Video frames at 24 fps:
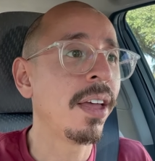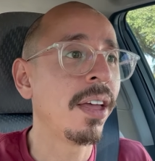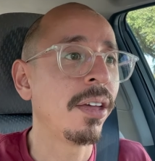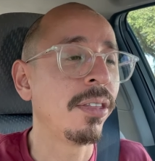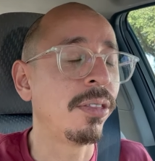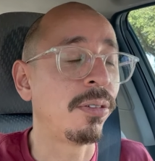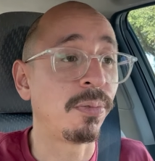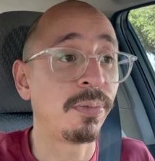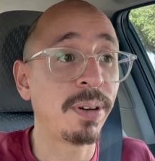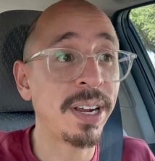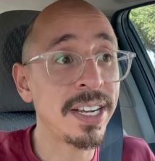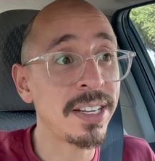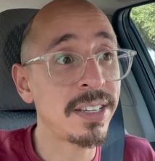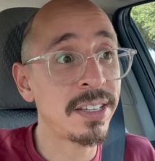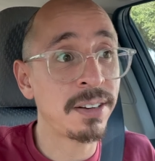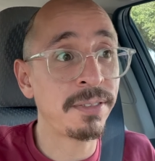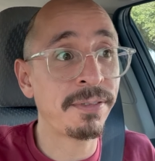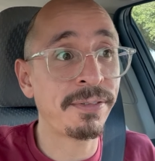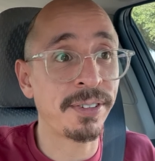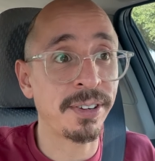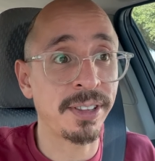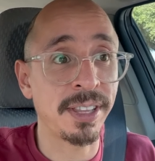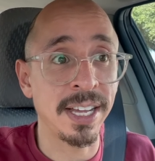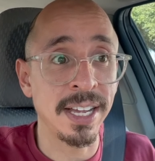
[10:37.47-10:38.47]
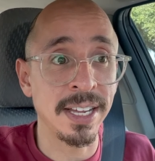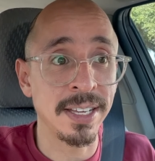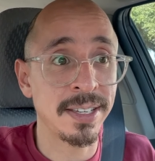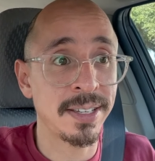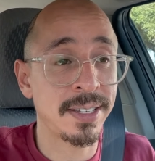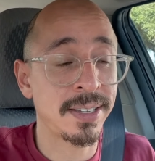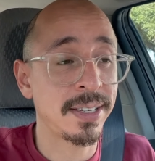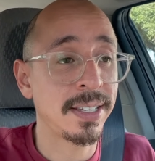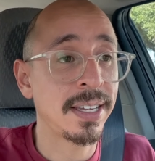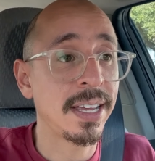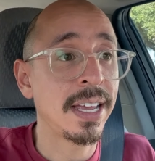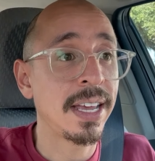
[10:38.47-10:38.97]
The reason for
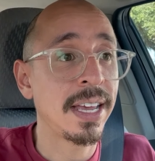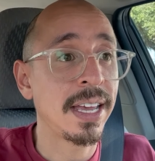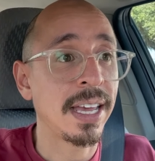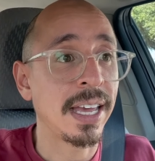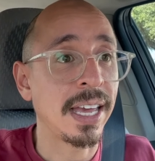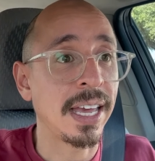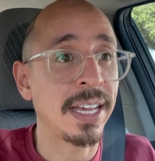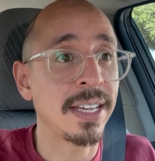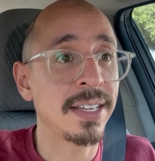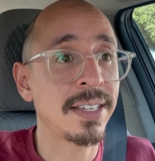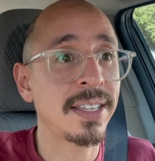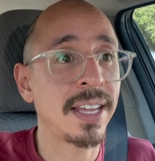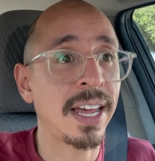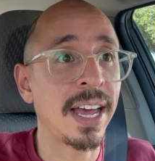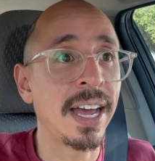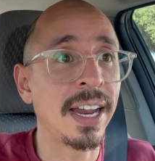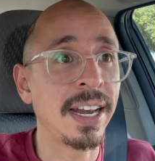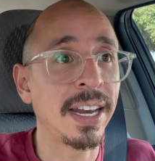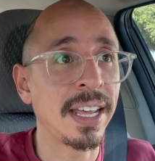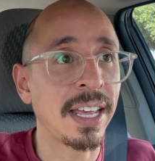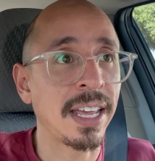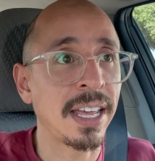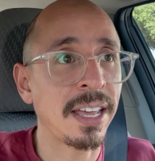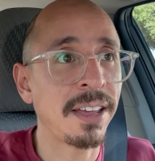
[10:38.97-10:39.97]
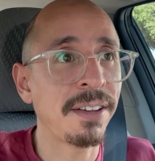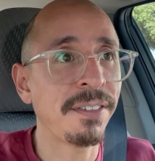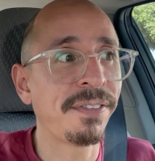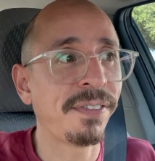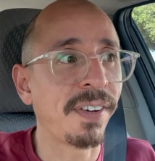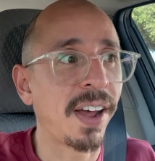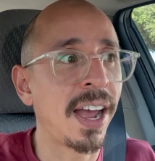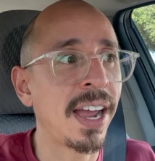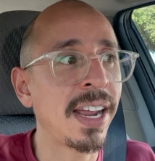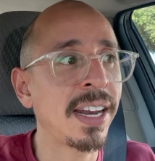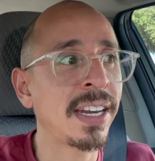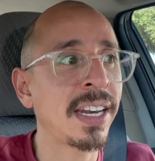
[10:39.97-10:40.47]
this is that if
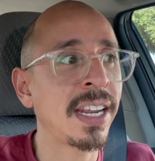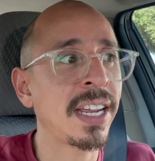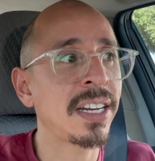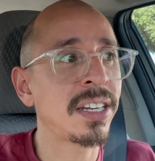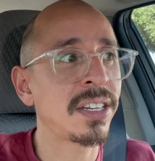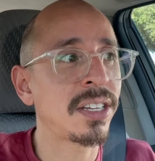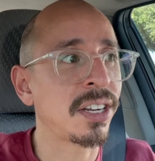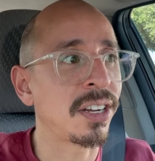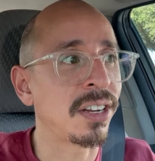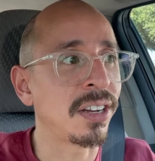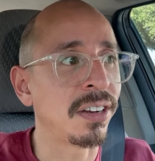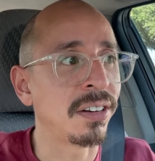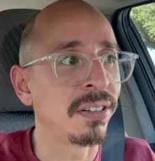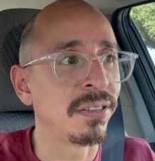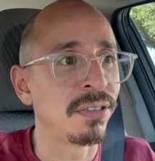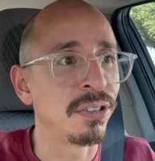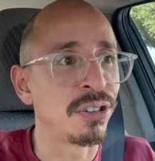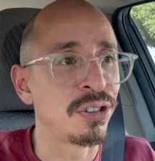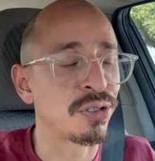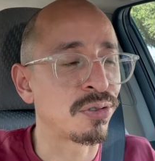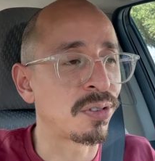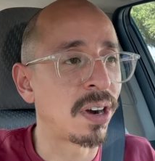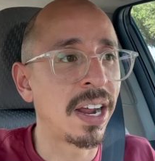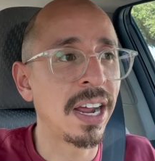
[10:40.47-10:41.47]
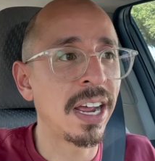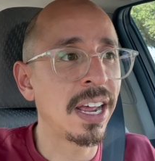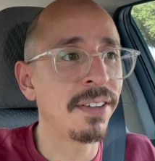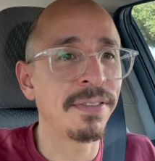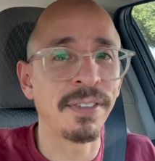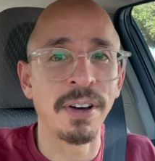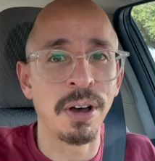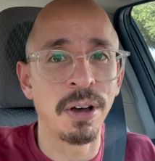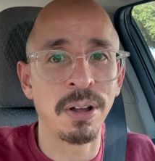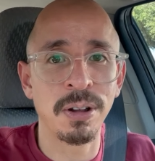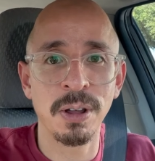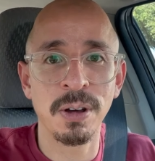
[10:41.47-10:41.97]
I need to drive
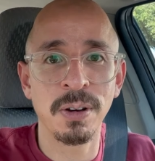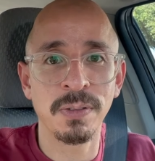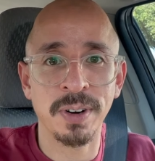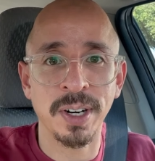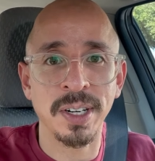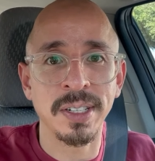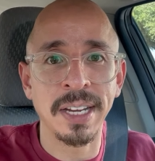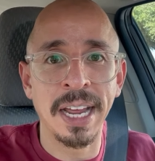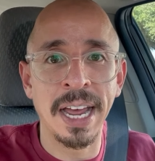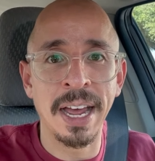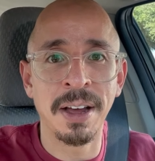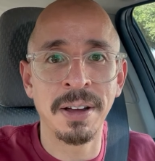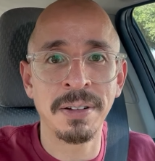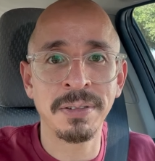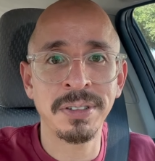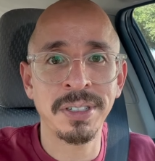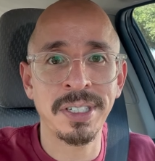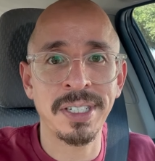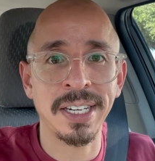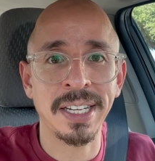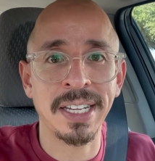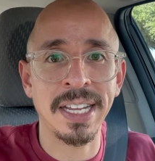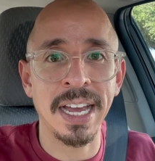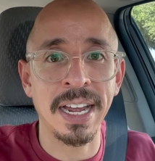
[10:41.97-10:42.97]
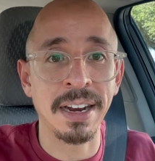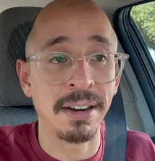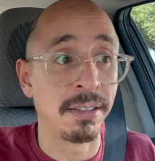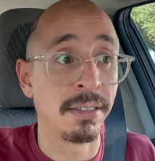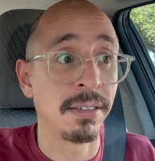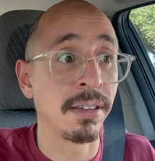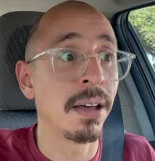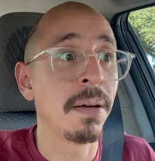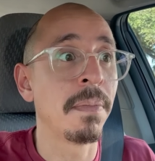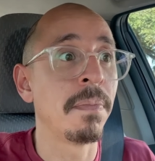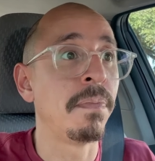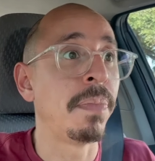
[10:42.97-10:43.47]
all over town to get
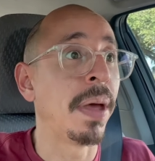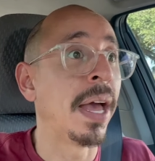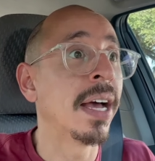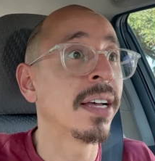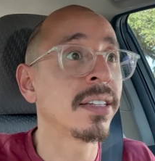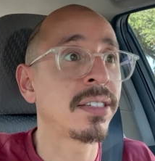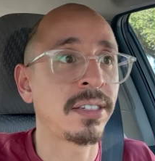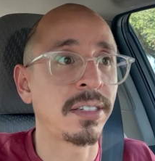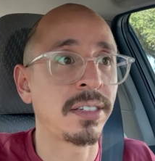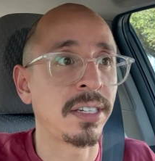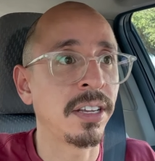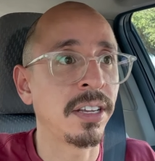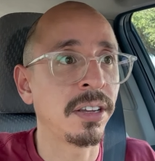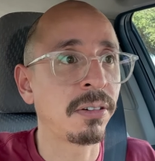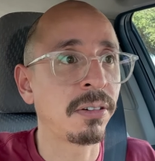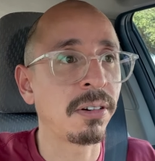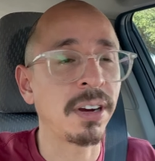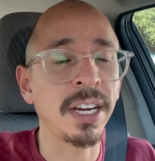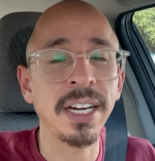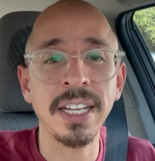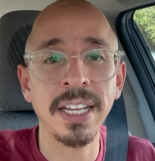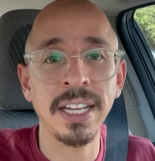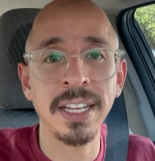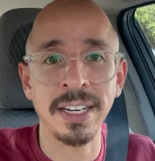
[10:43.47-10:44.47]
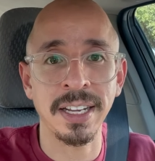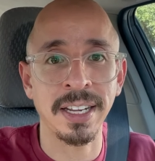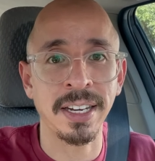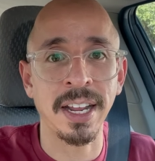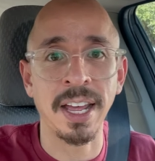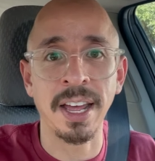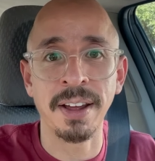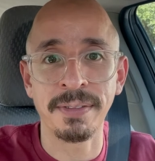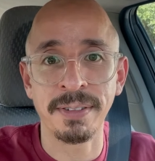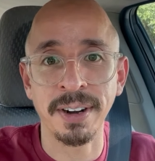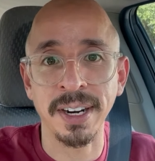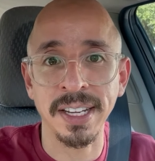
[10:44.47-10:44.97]
the best ingredient in
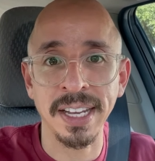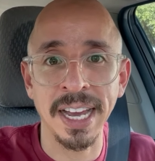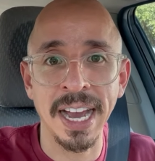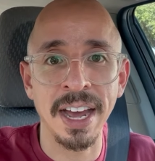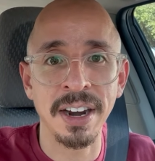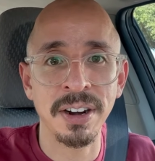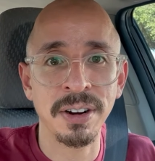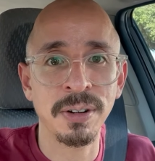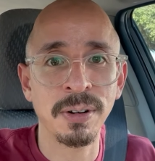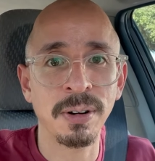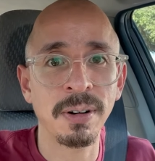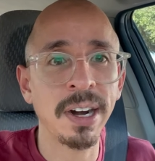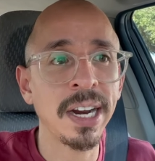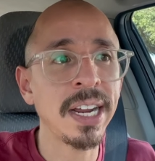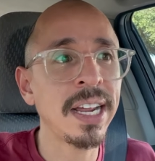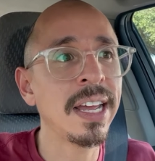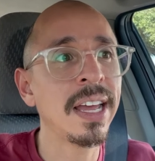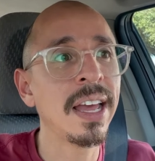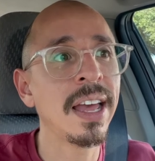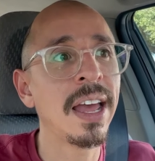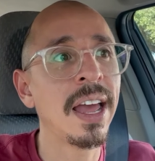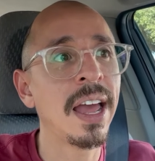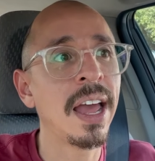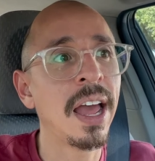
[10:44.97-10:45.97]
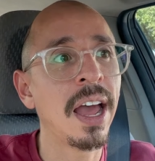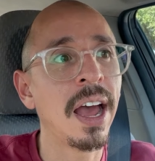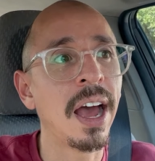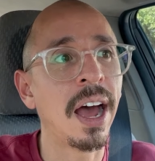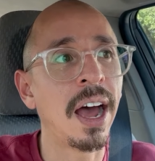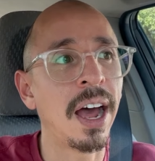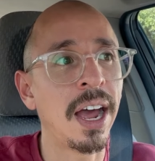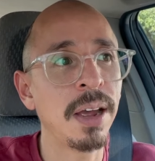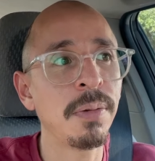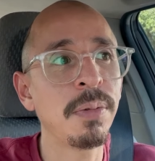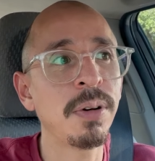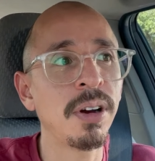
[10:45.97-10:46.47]
every category,
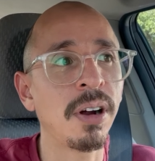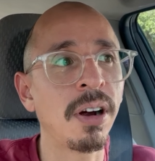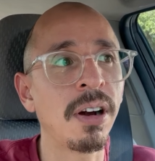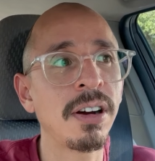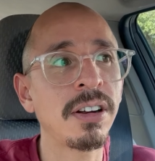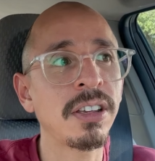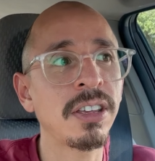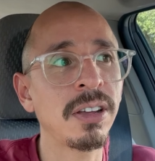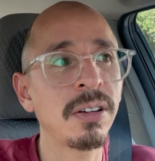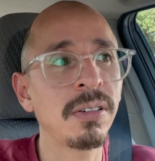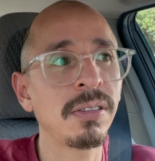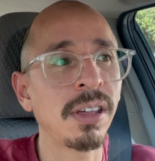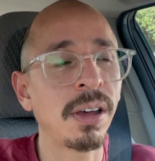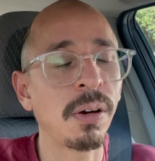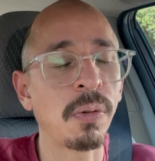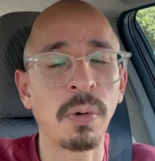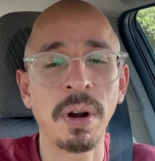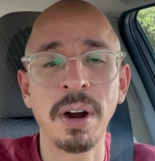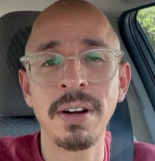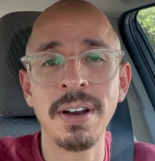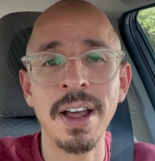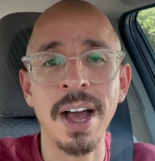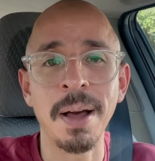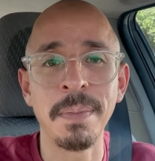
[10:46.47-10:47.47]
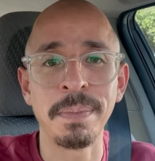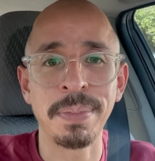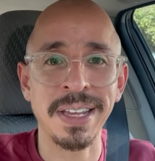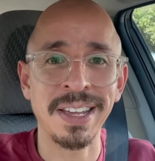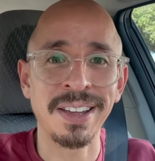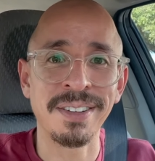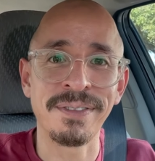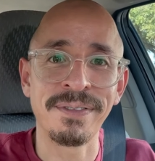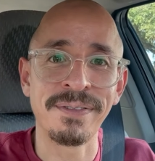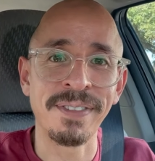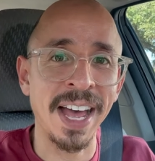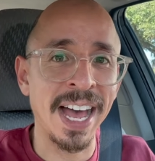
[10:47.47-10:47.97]
I would argue that we're not being
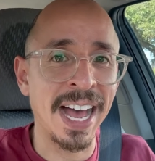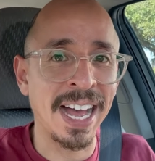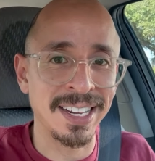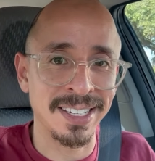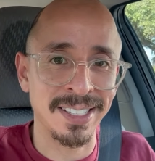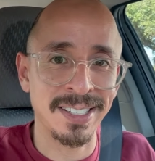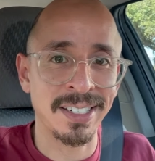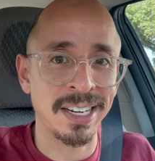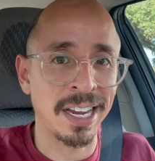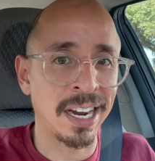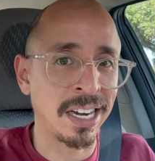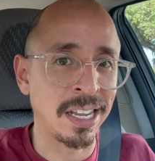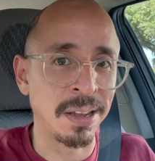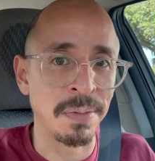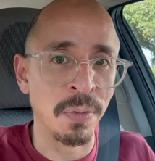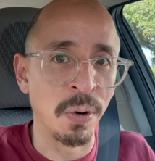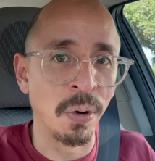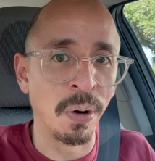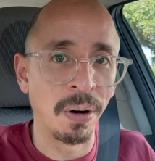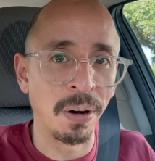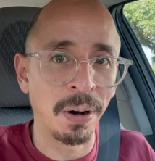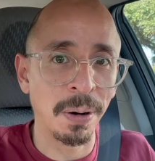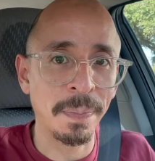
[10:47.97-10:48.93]
fast anymore.